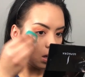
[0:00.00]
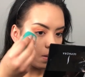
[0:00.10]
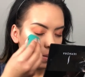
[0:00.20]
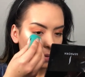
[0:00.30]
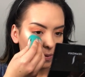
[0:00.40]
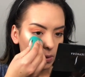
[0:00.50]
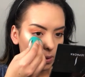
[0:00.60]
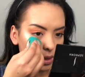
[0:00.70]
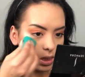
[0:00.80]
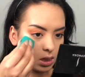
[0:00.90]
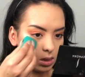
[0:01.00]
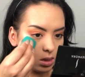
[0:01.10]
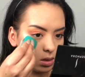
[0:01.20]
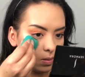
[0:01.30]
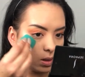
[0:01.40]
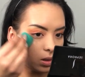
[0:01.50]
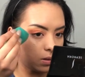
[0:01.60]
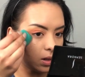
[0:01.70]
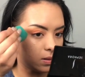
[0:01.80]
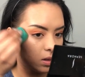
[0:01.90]
My view on this, we don't
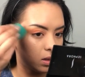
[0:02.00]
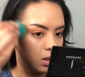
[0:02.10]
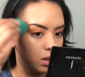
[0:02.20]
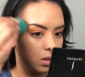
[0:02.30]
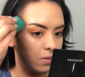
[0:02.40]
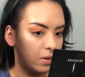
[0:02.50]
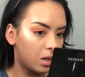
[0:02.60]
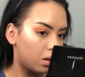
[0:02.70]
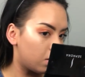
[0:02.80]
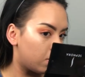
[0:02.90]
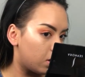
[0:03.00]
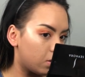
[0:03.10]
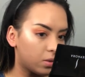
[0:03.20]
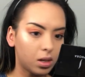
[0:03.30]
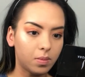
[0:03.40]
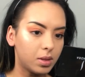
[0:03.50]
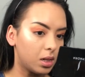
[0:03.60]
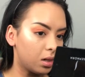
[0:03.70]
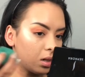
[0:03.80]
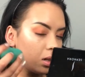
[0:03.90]
even have to continue the video. The video stops
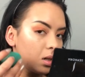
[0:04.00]
here.